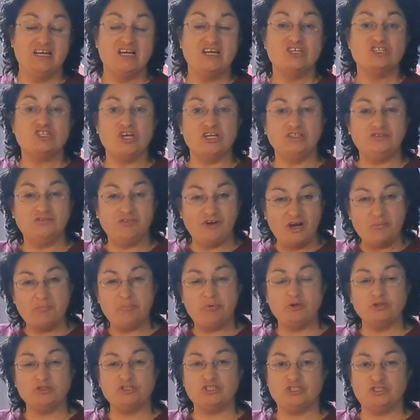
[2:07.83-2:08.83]
So it's very
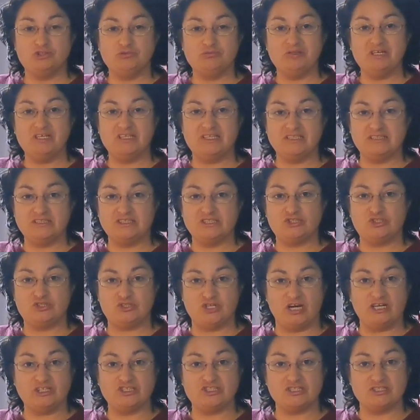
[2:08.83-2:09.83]
important to read these
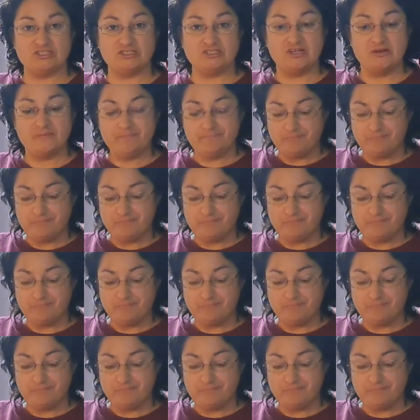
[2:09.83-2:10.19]
instructions.